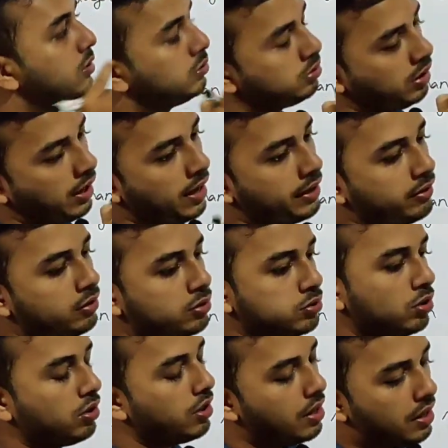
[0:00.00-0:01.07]
So here
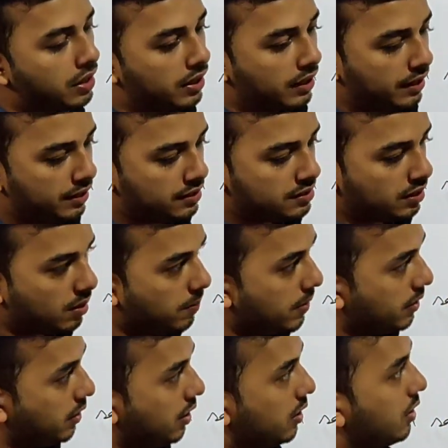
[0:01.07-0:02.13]
also it is
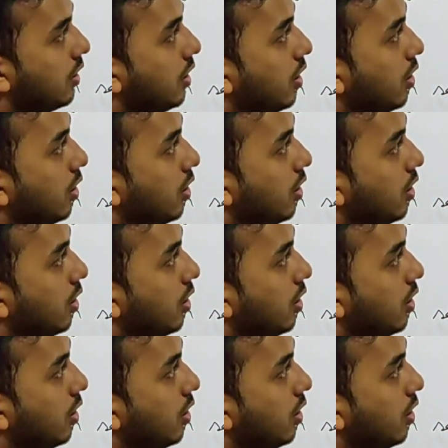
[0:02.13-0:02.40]
given that